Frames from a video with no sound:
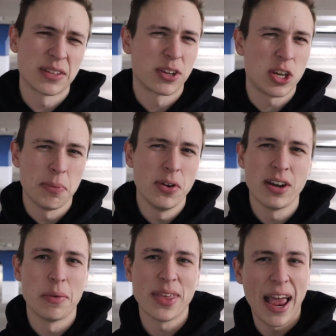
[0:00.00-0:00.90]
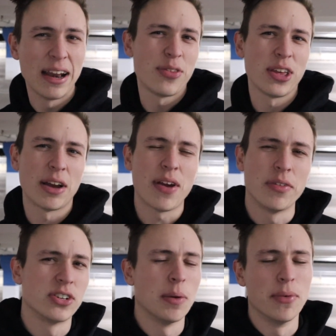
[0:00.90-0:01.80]
of community with anything I've
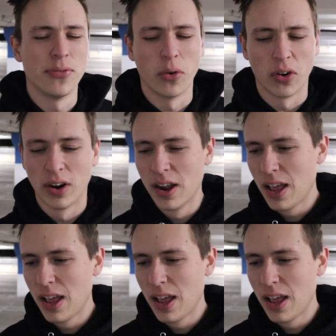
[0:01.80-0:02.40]
ever done before